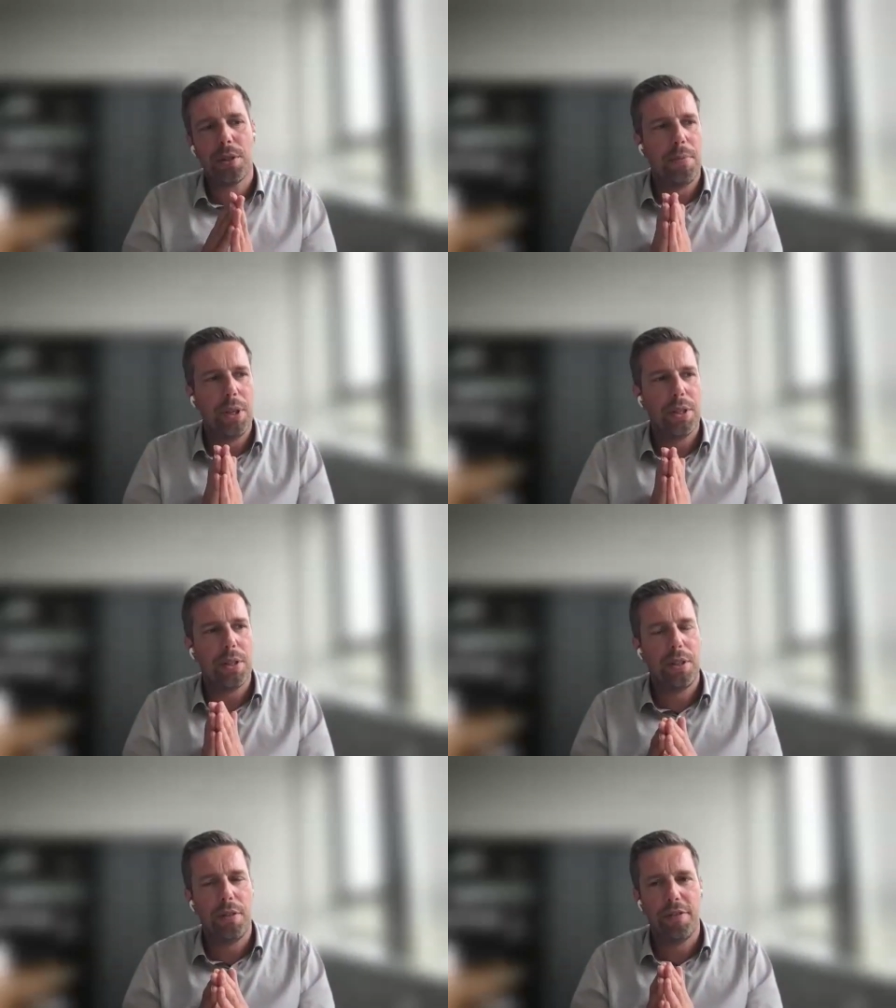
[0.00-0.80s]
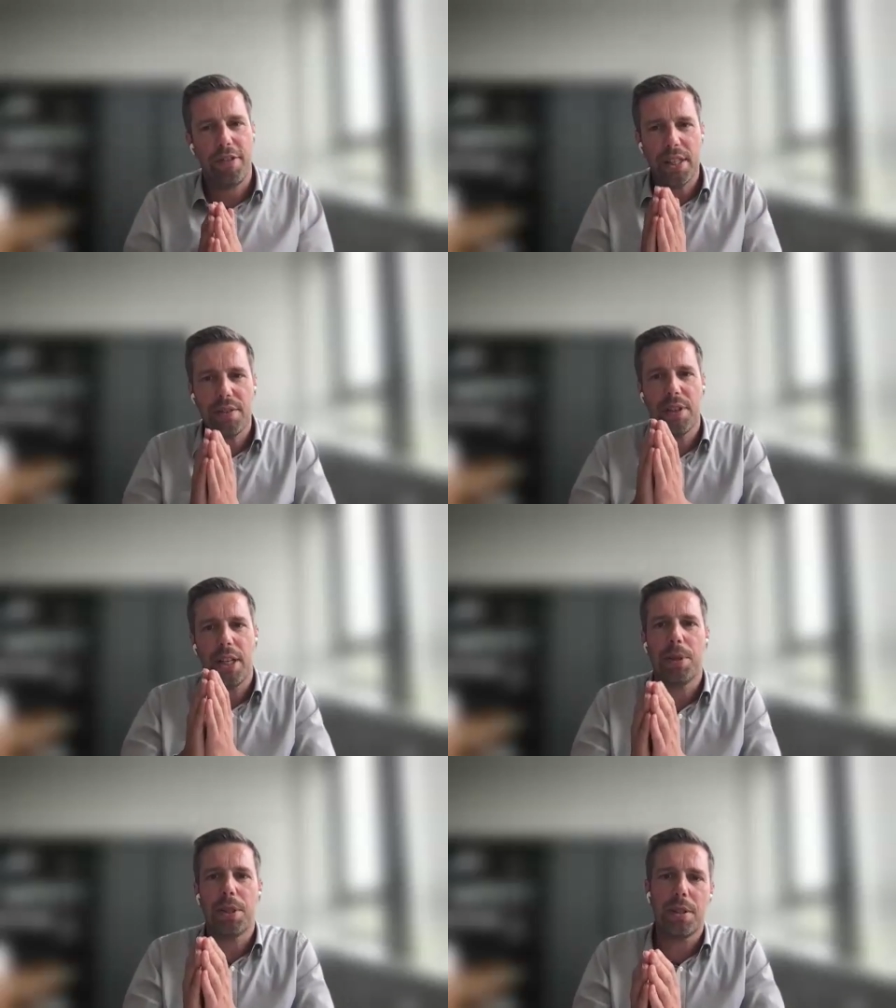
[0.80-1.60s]
but the fast
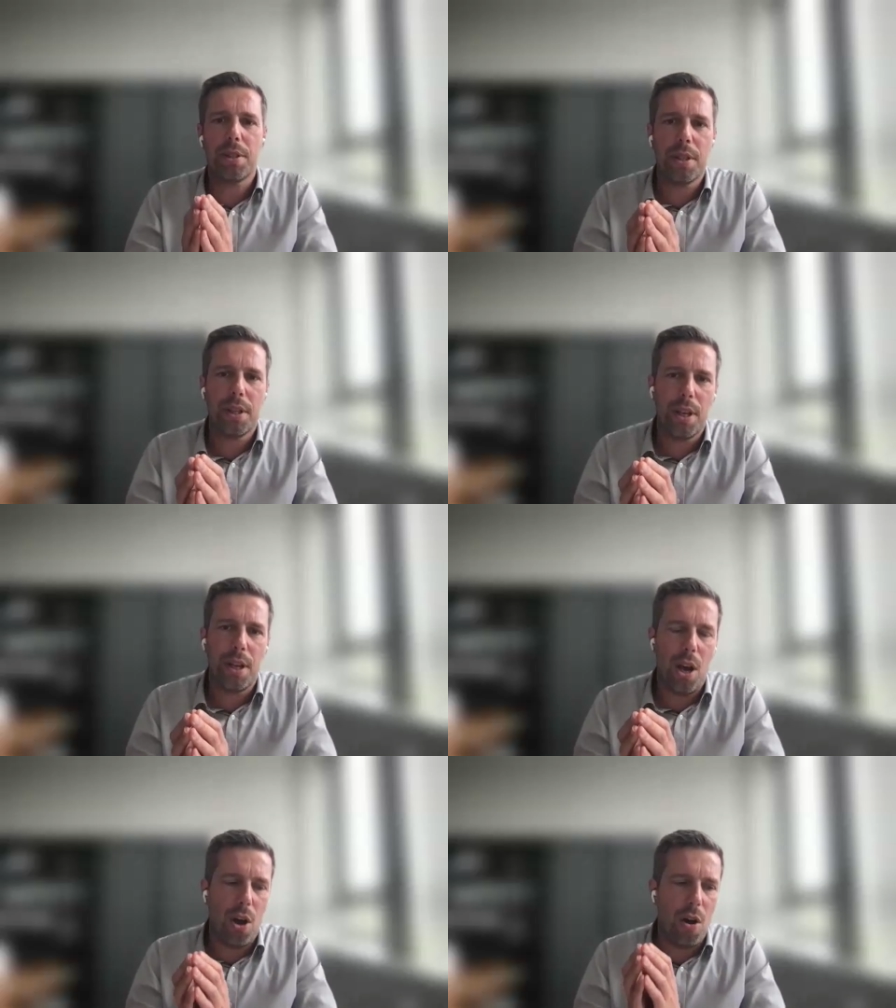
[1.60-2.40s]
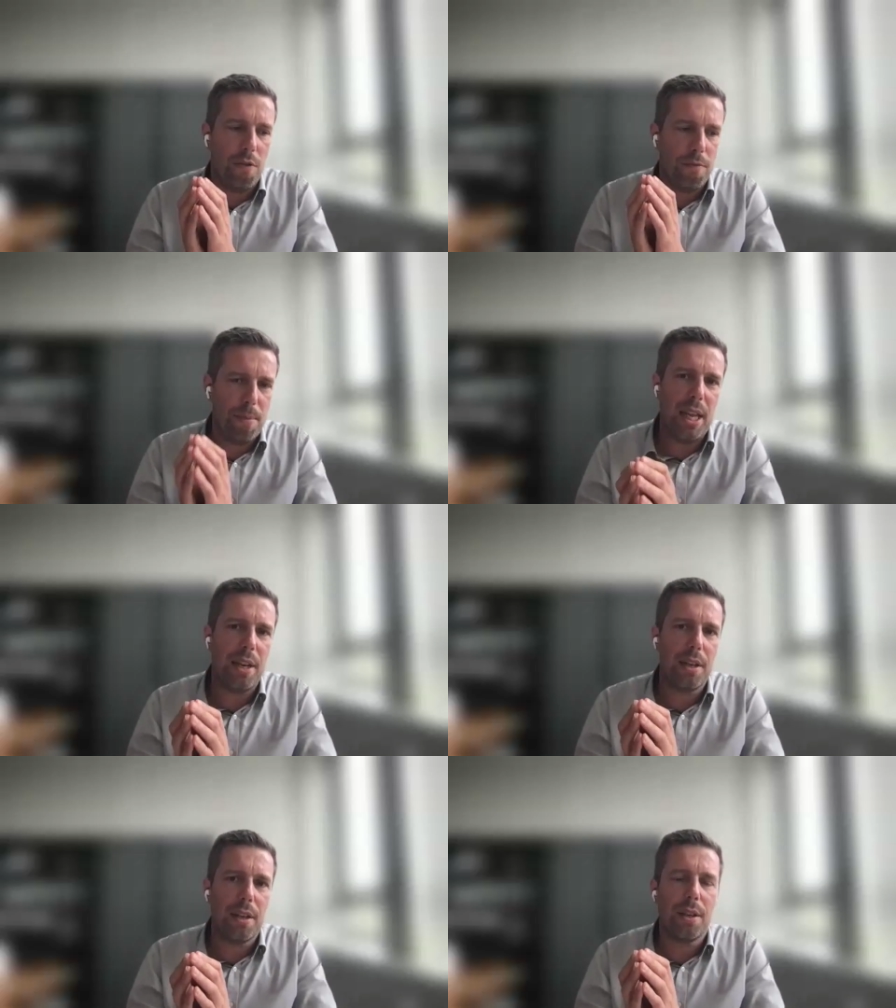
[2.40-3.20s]
fibers of
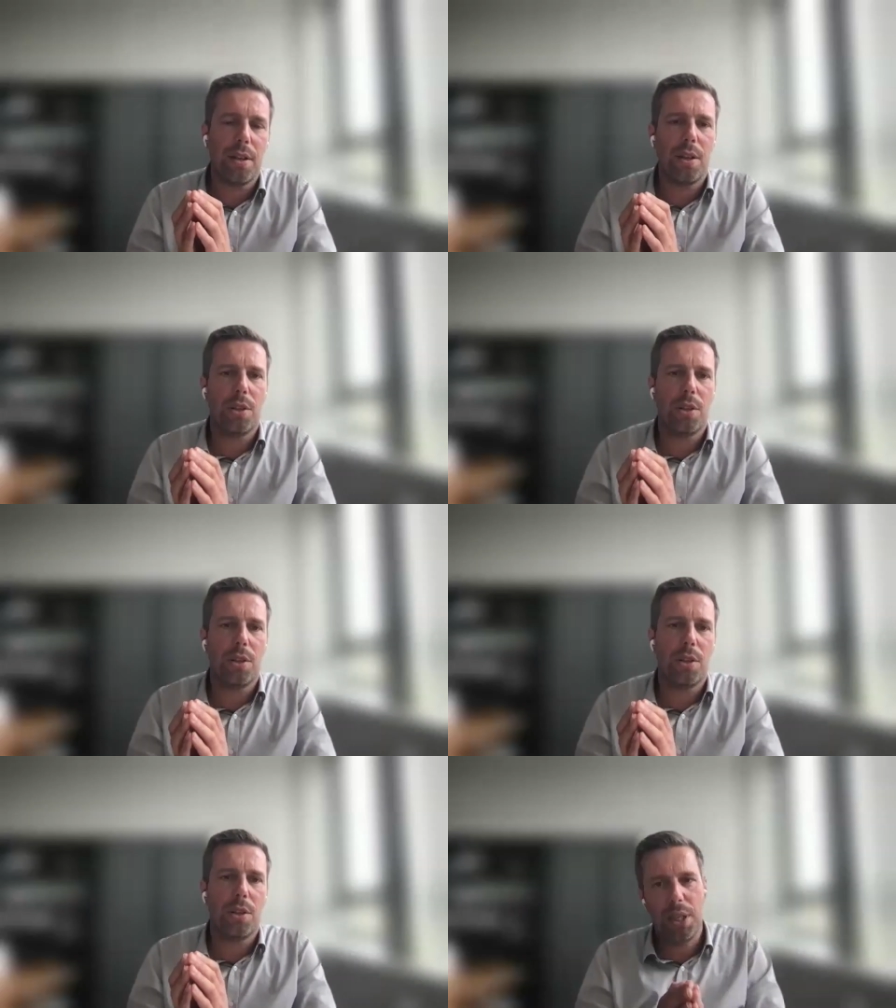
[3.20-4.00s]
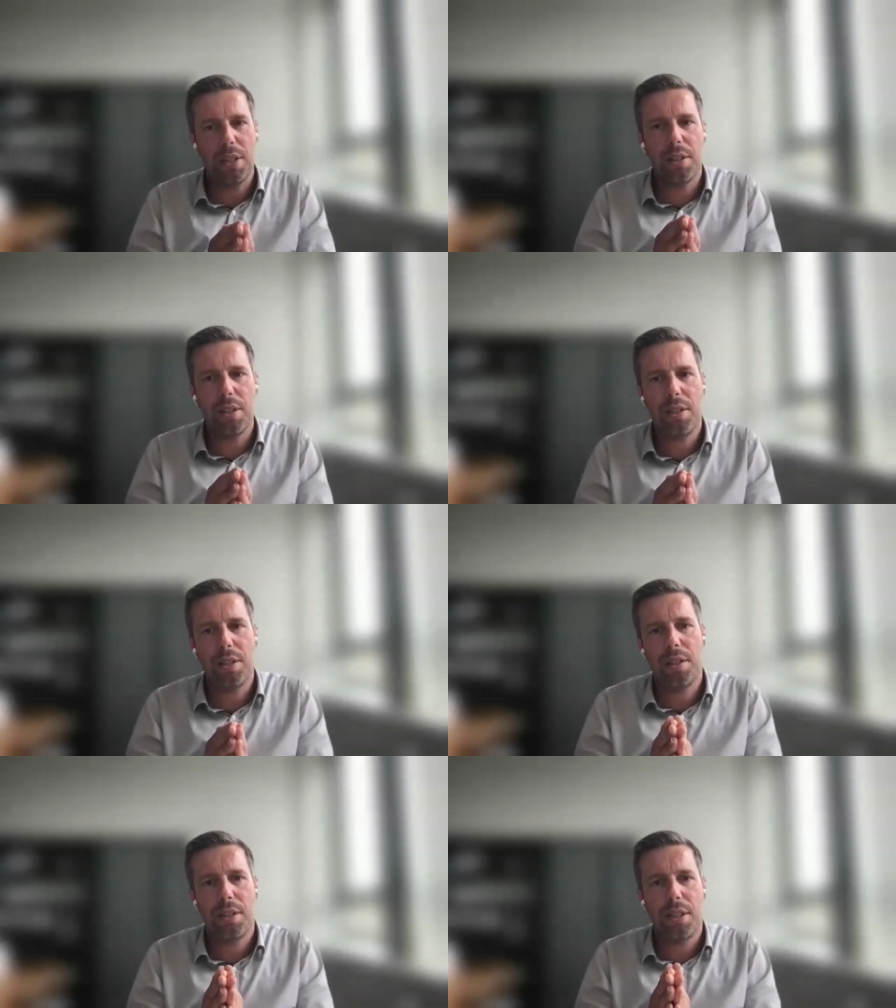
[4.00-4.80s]
men are somewhat bigger
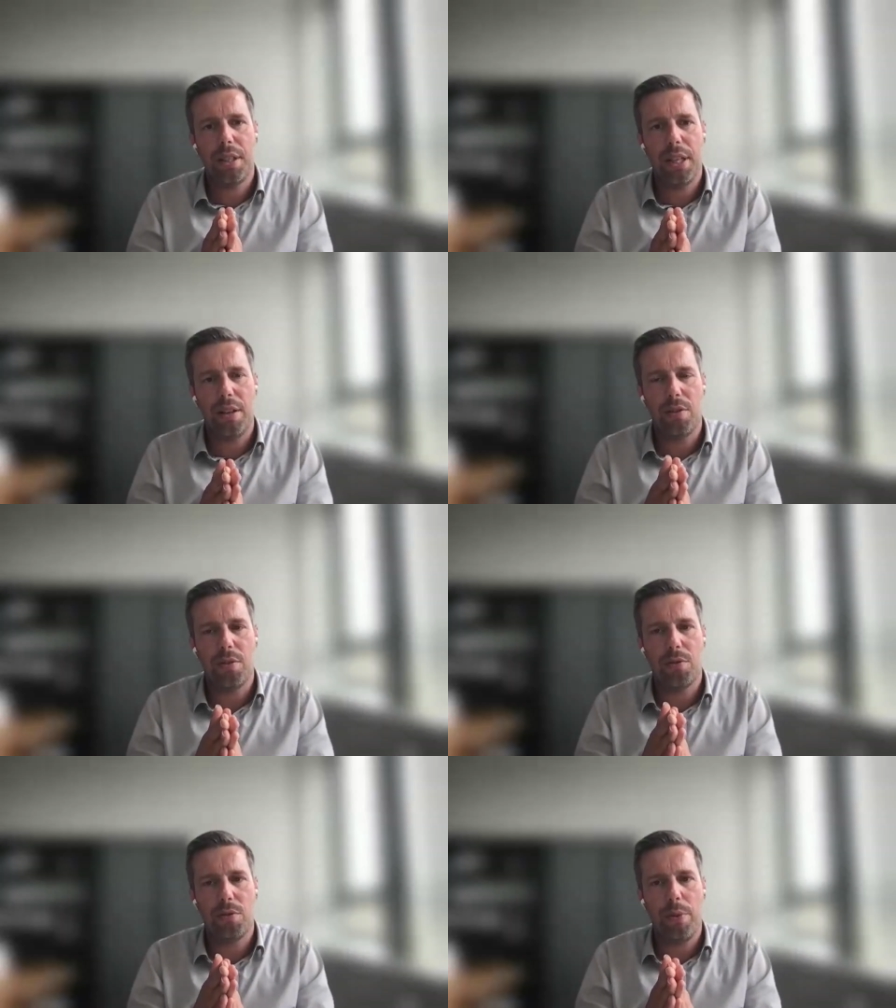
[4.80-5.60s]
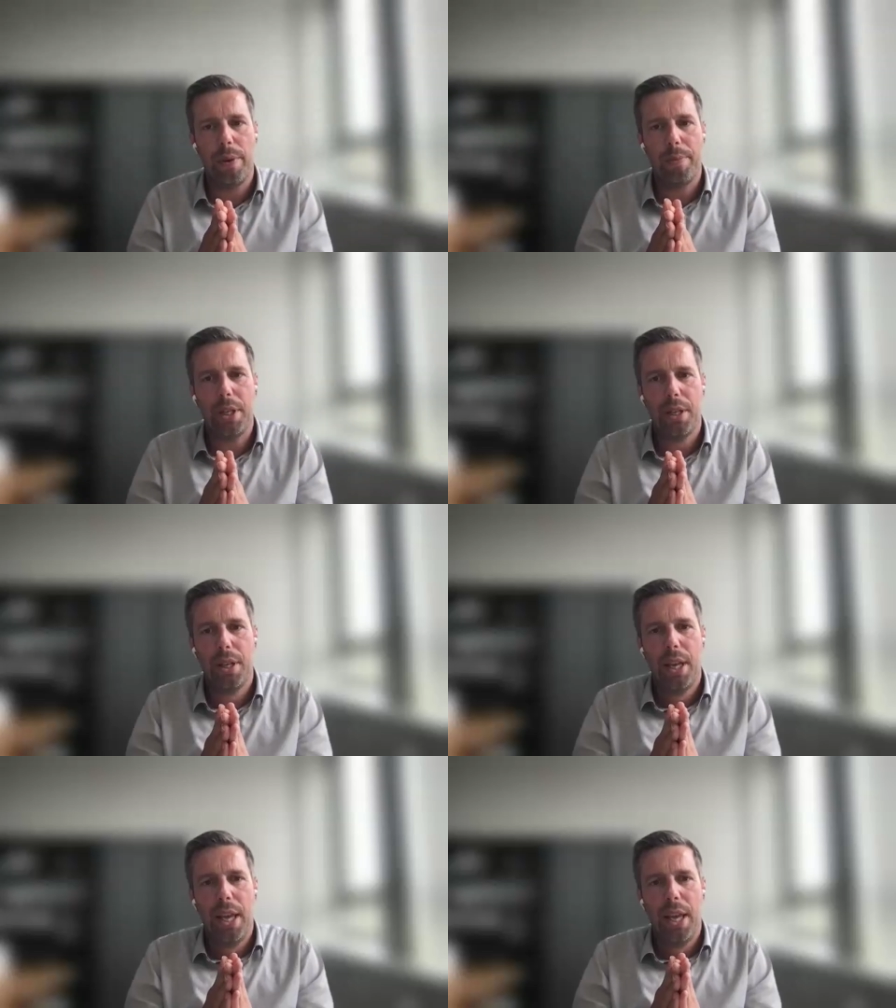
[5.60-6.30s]
than for women,